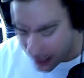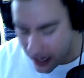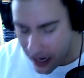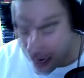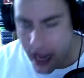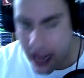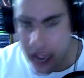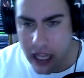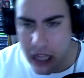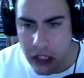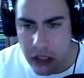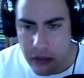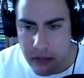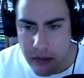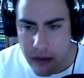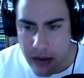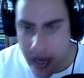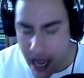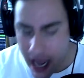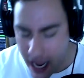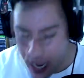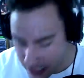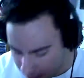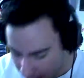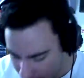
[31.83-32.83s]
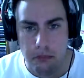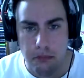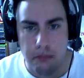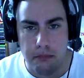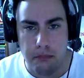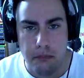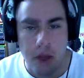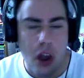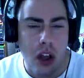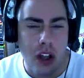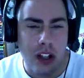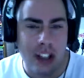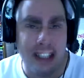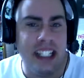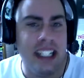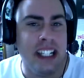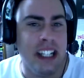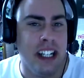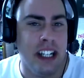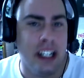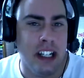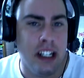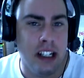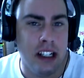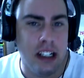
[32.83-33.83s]
Albannach,
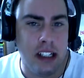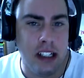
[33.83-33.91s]
Burlin.